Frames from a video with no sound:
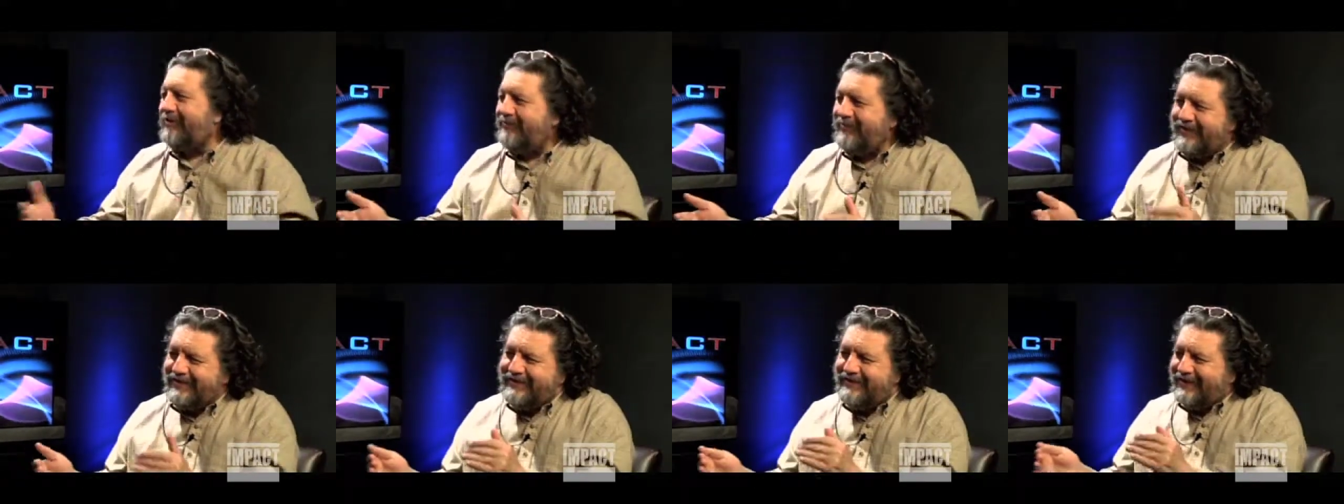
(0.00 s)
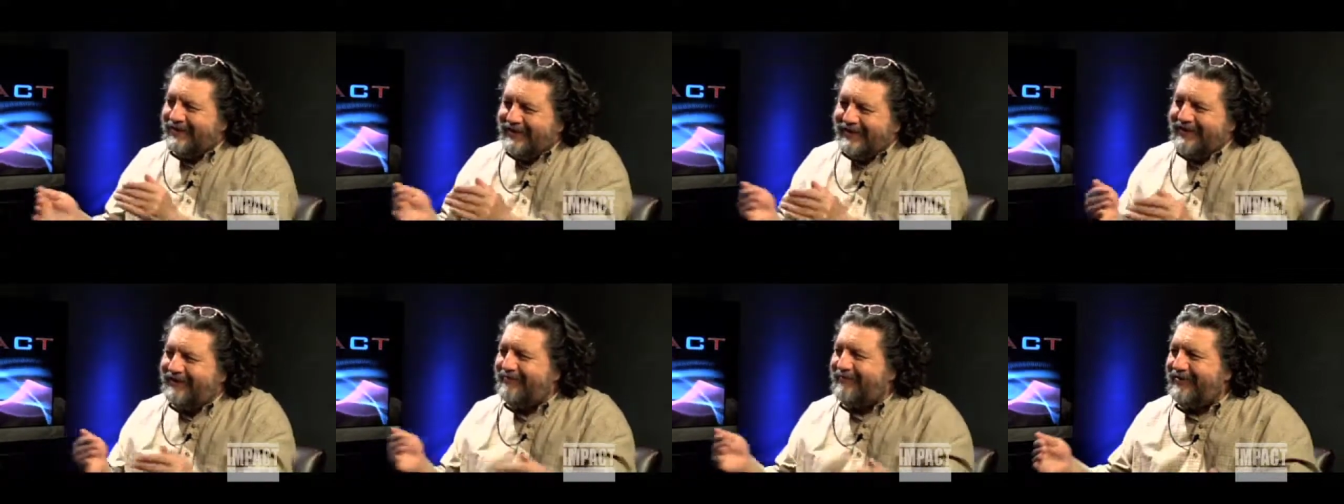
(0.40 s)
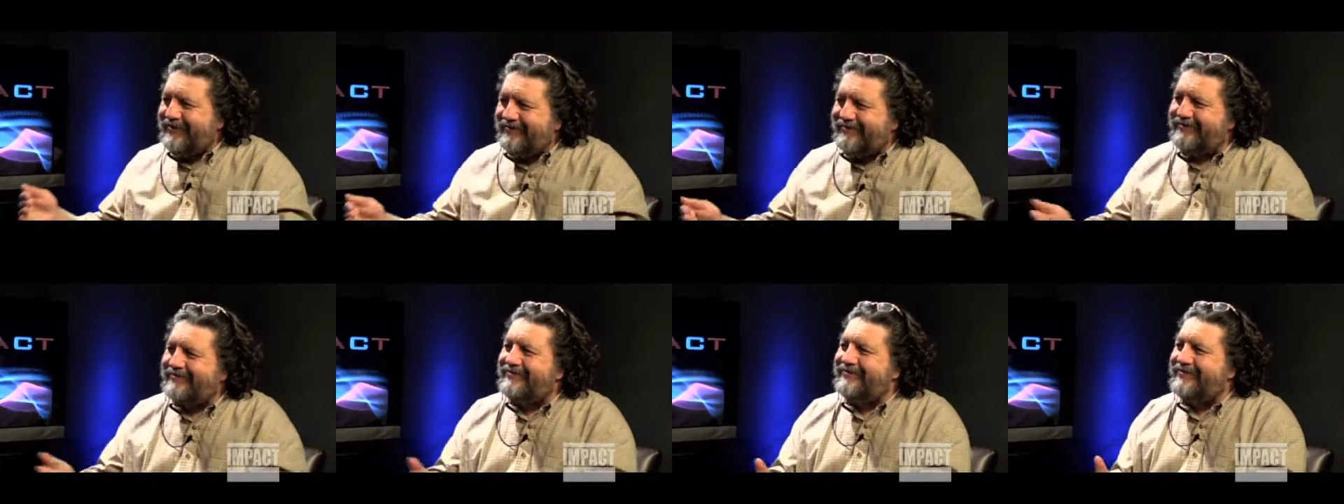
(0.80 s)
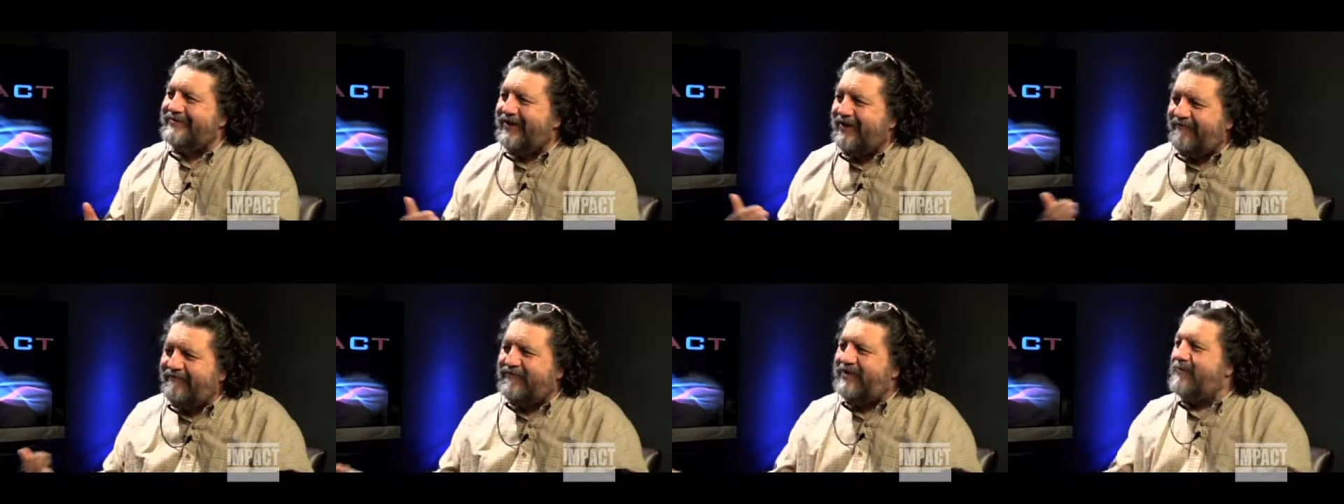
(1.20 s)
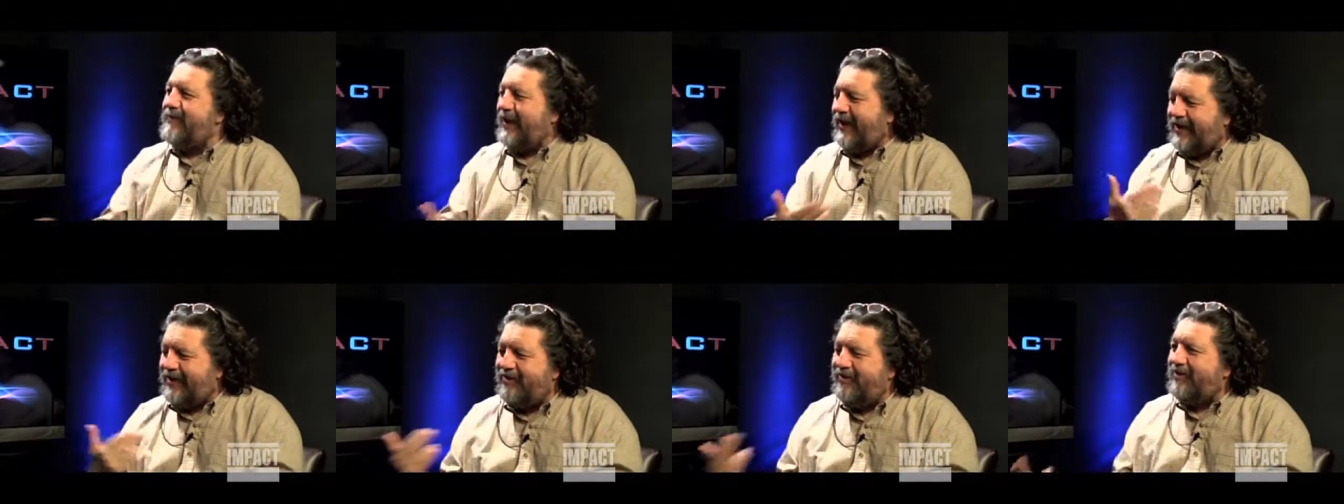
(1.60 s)
I mean, it's a little yeah, bit disjointed. Tough to
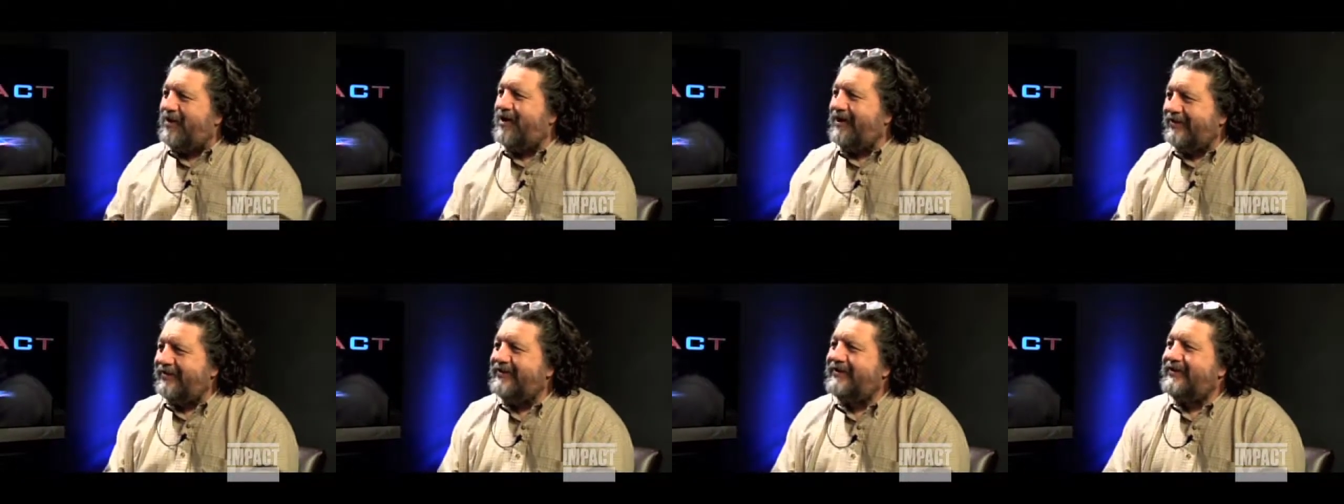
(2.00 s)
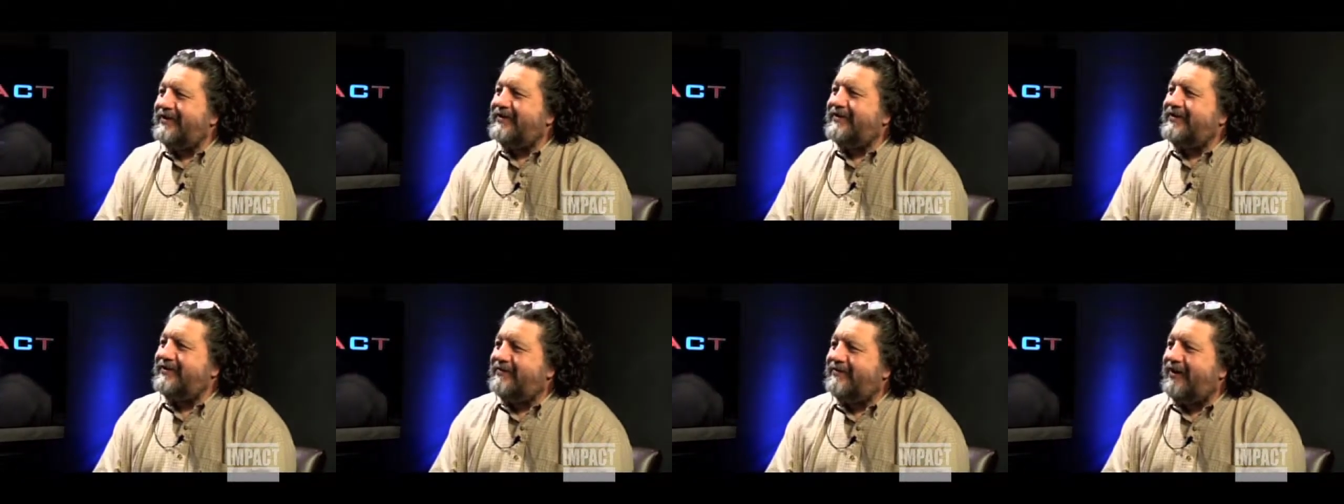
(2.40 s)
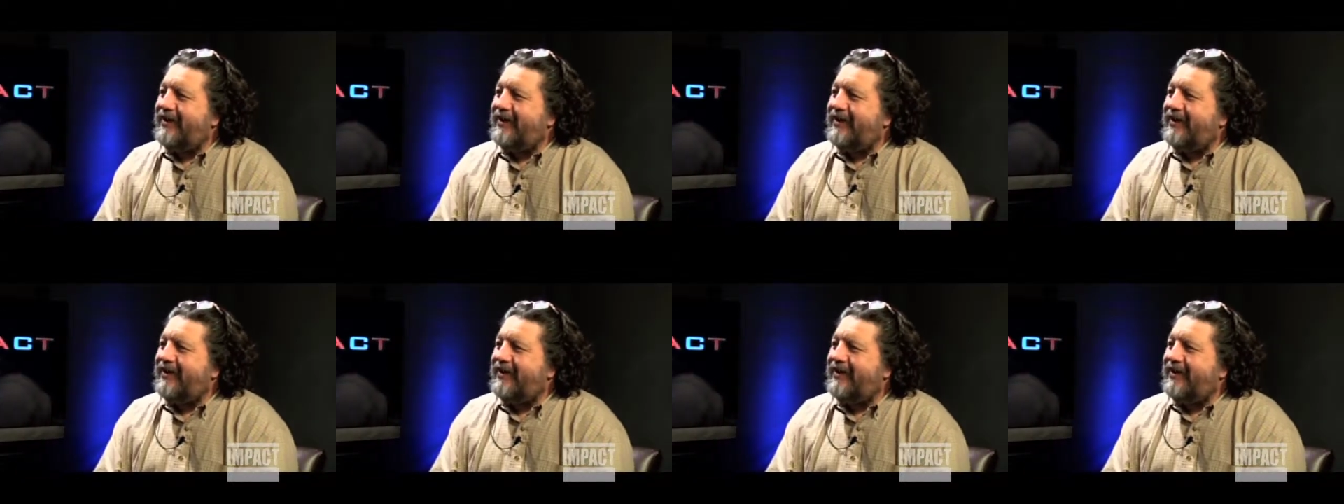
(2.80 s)
make it all yeah.